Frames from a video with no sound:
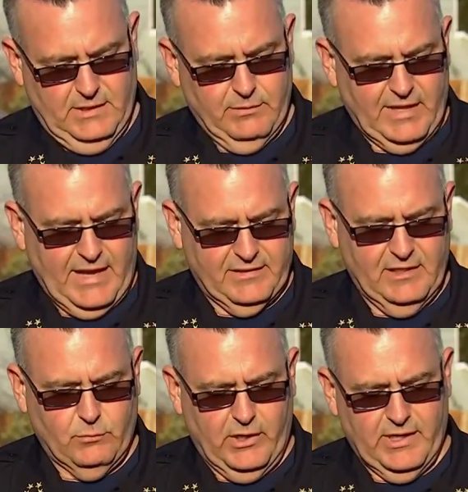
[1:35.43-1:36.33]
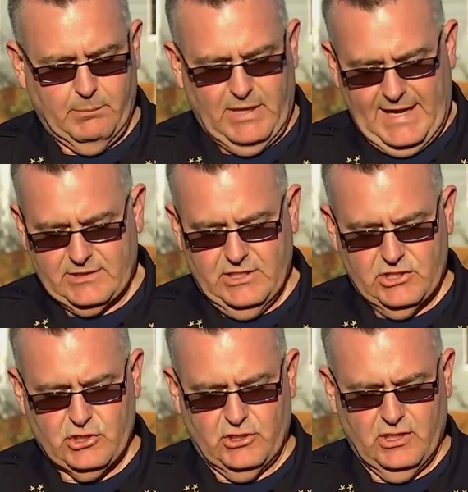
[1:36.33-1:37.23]
He was last seen wearing a black t
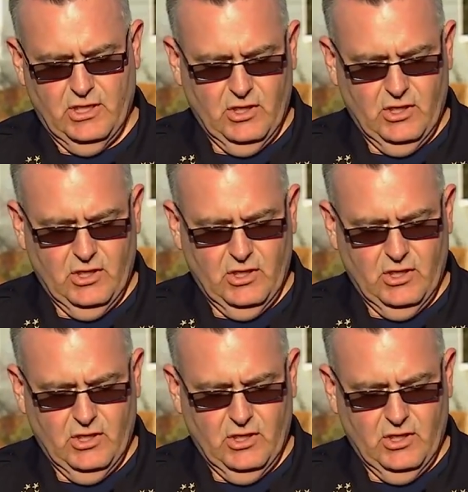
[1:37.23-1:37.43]
shirt